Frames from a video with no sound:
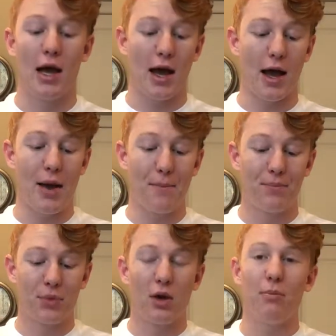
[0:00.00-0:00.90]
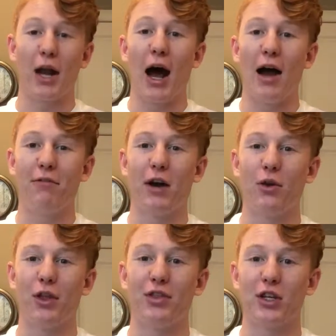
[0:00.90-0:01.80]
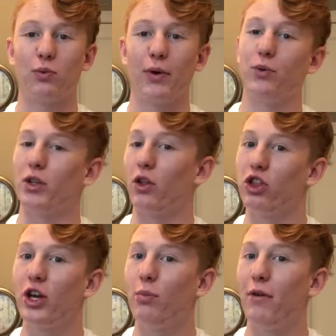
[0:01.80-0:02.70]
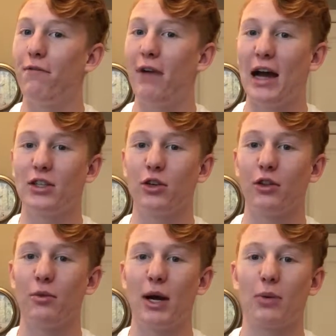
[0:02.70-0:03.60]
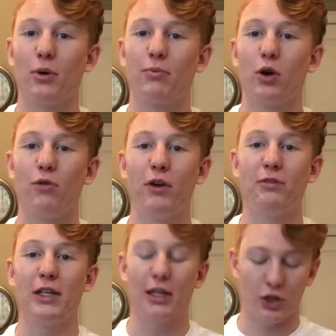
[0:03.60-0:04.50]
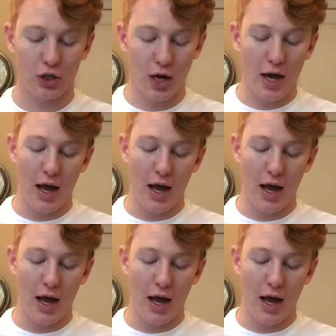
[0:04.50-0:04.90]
But I found that this one was a little bit faster than the MacBook Pro 15-inch,